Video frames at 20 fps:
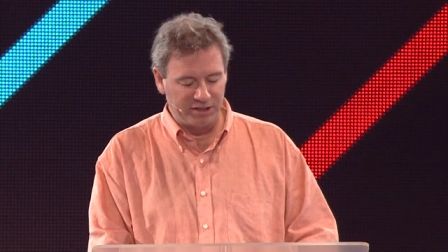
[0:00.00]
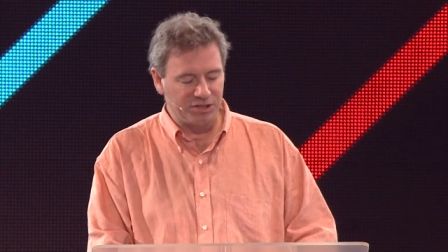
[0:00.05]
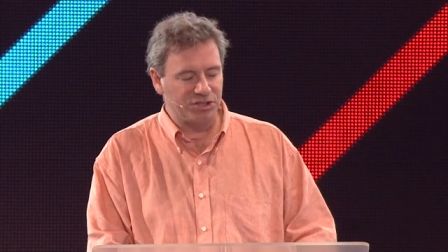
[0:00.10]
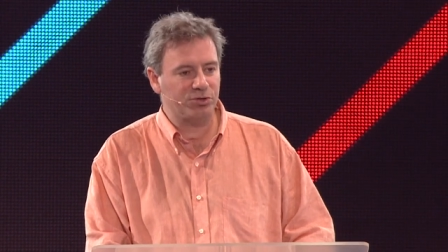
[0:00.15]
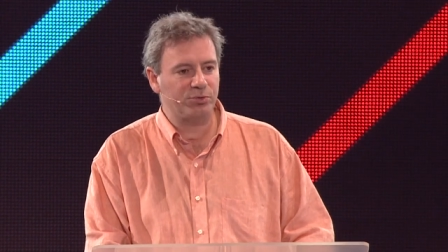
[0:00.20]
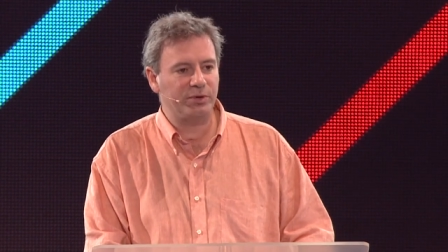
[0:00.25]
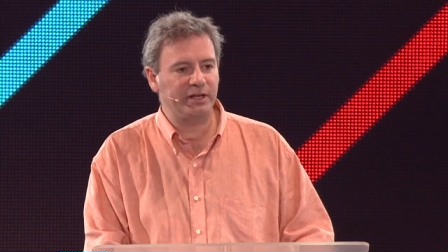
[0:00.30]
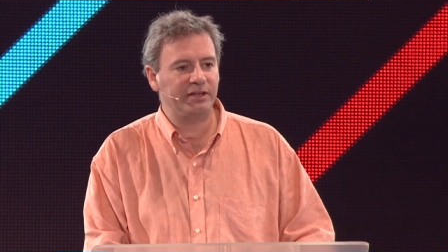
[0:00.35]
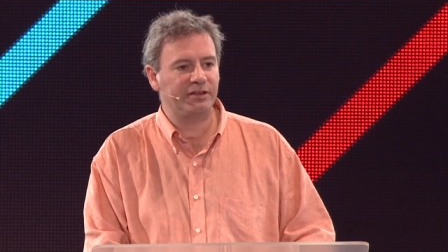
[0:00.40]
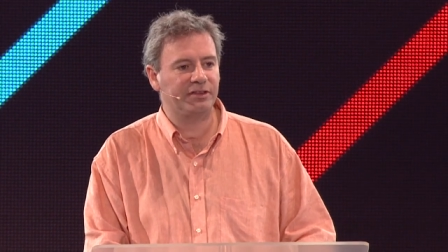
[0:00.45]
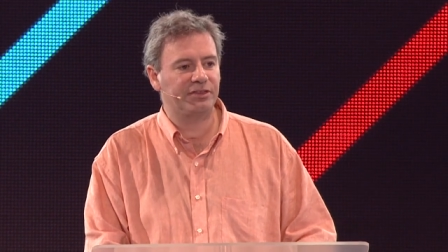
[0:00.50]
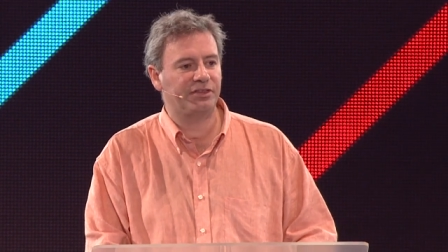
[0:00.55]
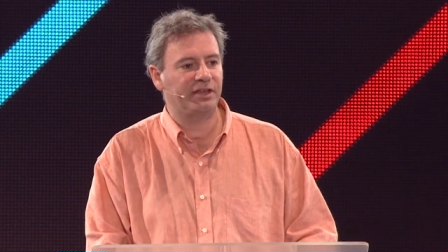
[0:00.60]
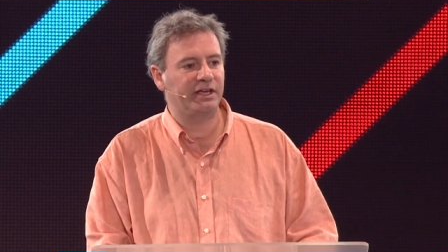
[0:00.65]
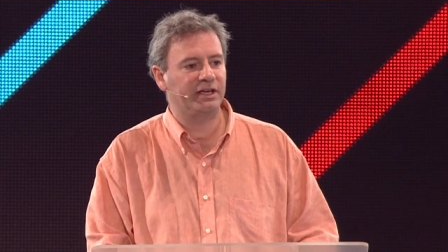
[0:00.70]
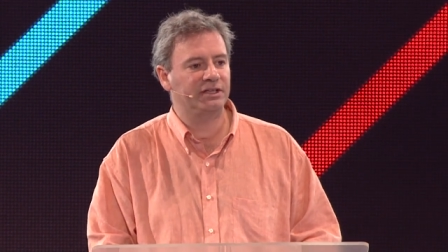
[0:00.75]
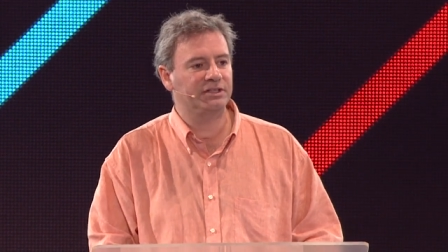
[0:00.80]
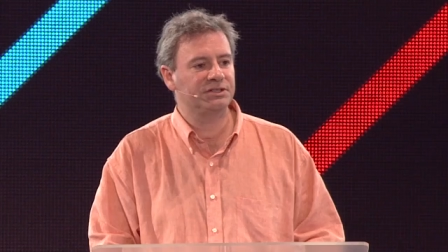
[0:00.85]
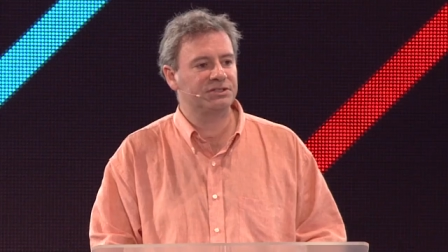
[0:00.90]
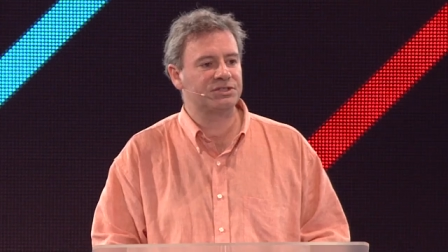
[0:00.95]
doing
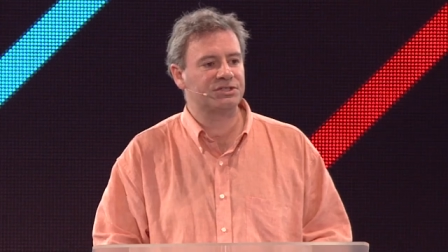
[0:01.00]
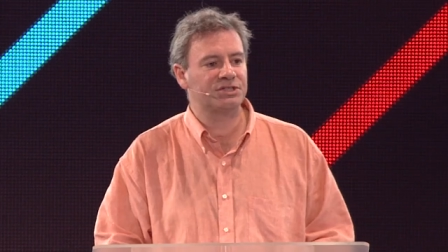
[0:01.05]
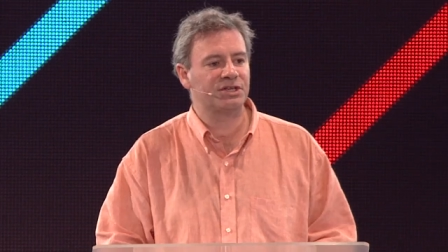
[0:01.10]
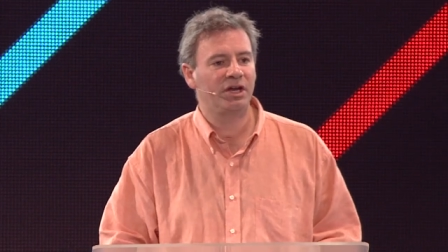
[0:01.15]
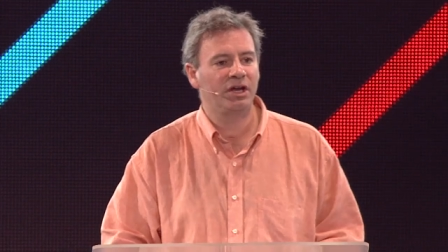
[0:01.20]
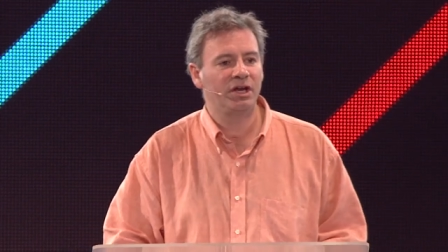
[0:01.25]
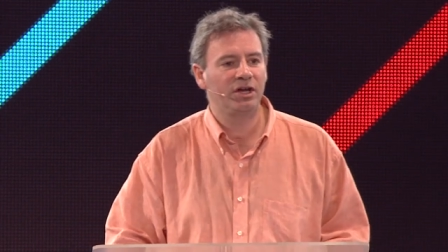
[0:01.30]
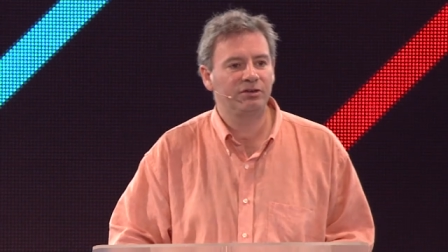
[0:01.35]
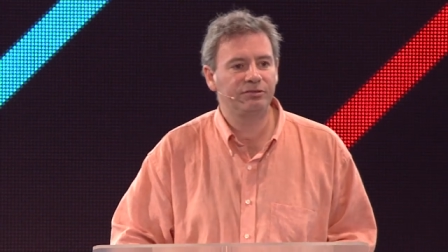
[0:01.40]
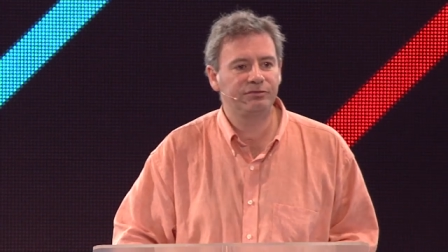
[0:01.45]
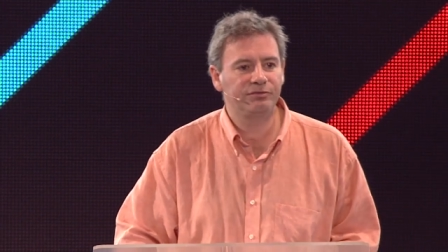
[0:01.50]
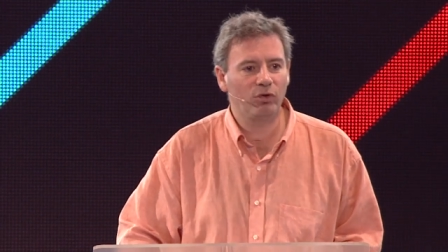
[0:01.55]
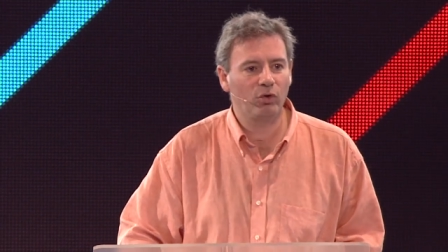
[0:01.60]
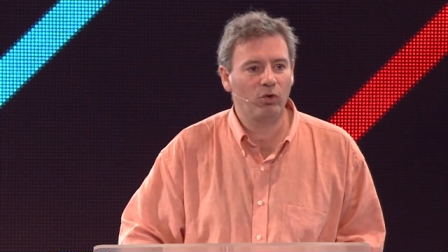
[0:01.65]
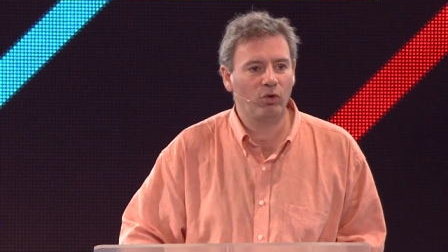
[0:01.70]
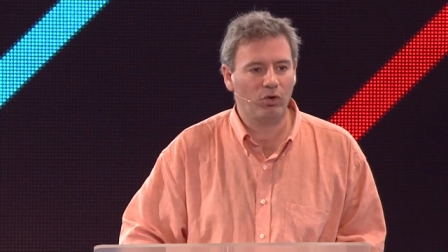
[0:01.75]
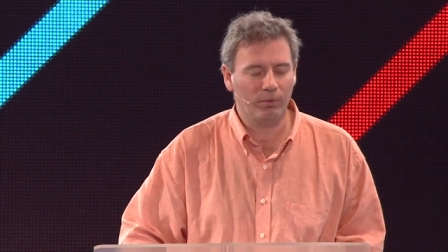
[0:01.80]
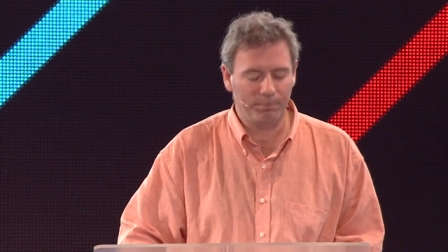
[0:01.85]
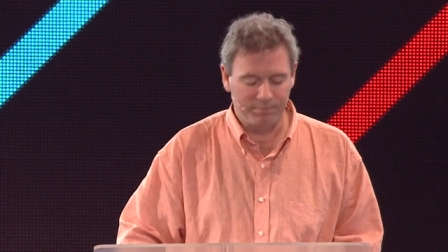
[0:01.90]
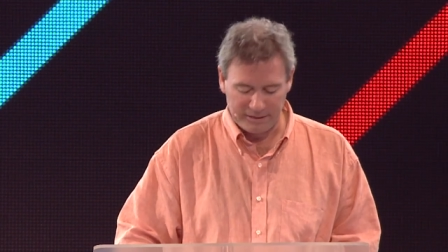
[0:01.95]
things
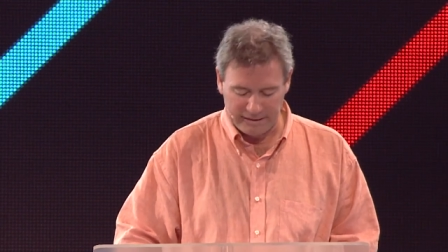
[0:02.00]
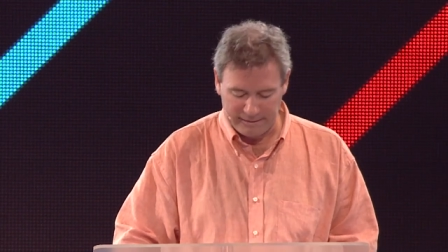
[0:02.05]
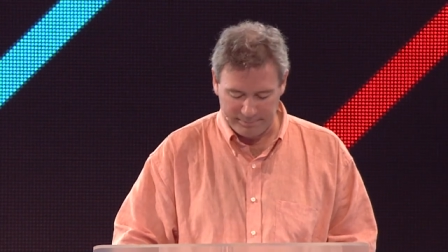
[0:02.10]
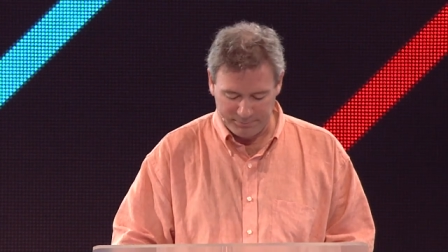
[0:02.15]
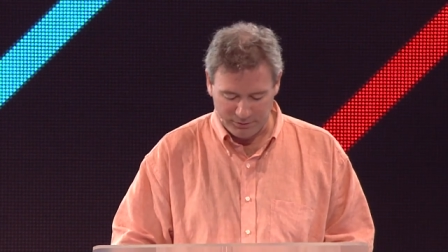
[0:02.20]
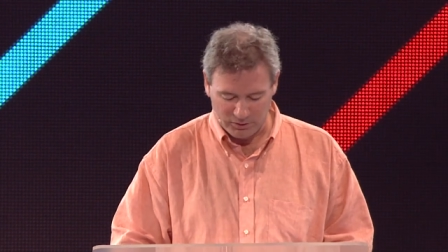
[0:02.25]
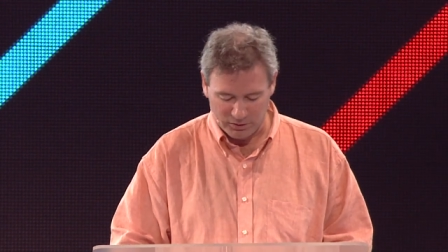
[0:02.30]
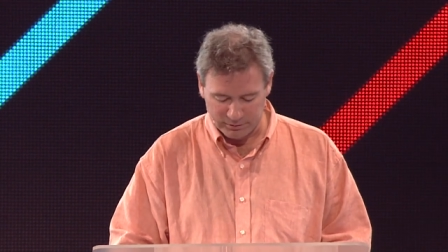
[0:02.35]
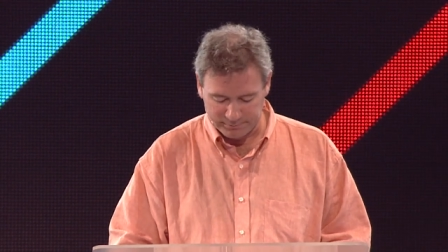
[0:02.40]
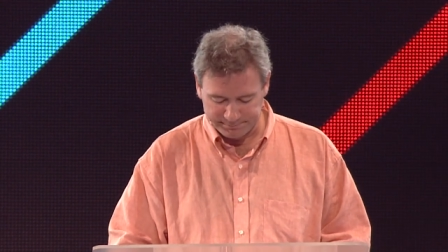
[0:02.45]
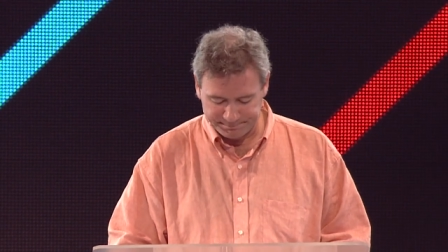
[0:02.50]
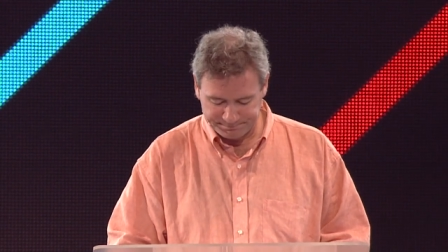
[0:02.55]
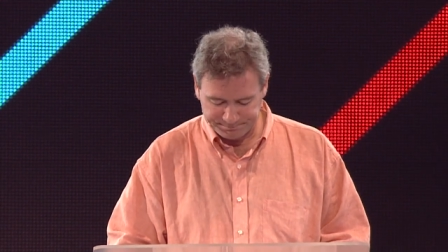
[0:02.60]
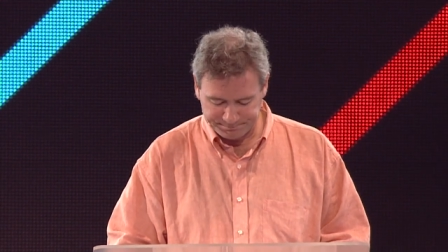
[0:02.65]
for people.